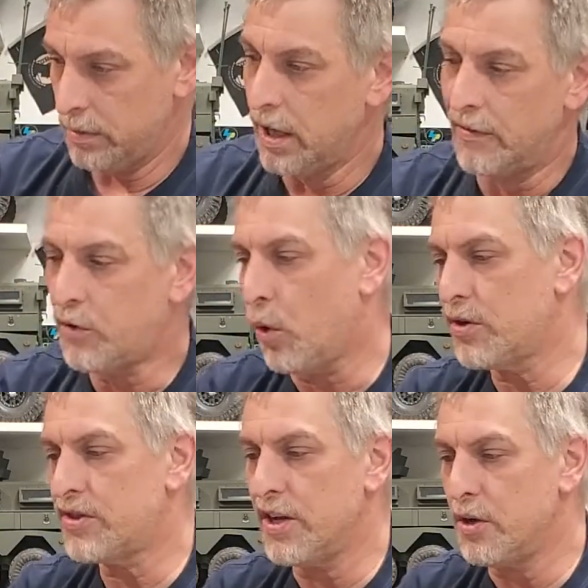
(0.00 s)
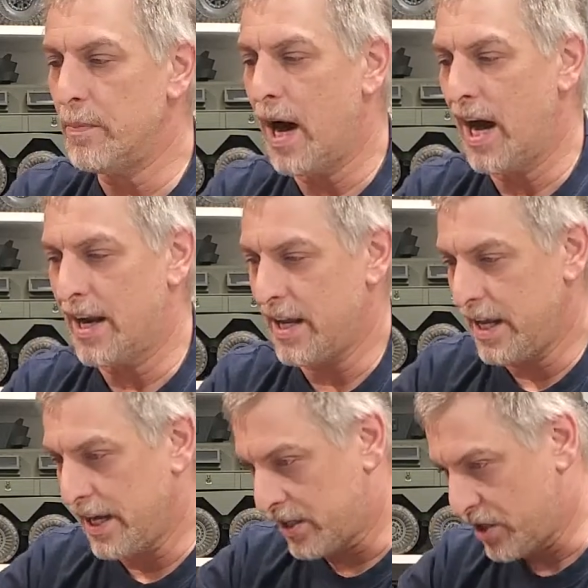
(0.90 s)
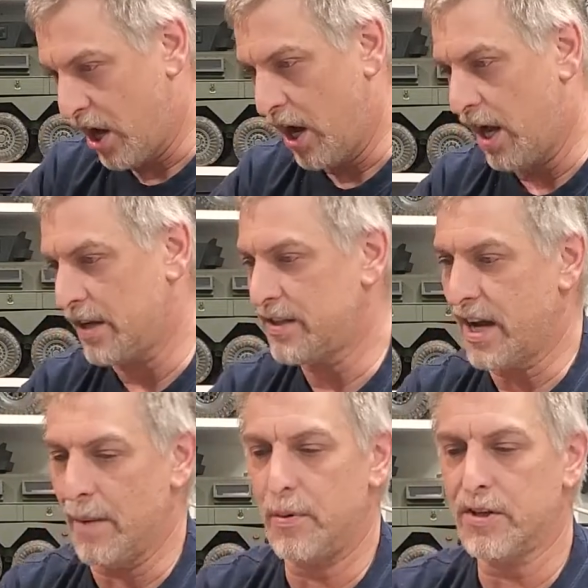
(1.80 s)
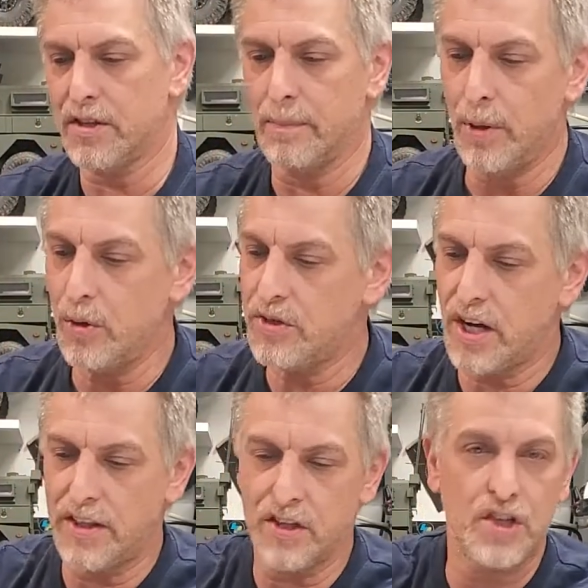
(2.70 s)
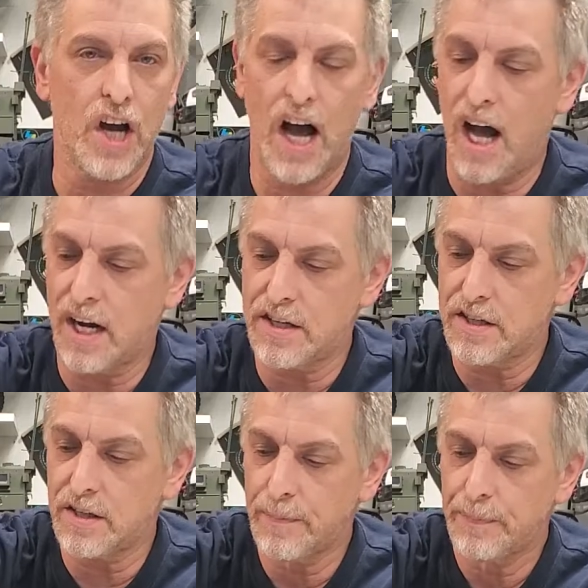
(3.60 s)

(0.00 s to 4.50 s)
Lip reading: Of course, the new body, exhaust. I put some boots on the shocks.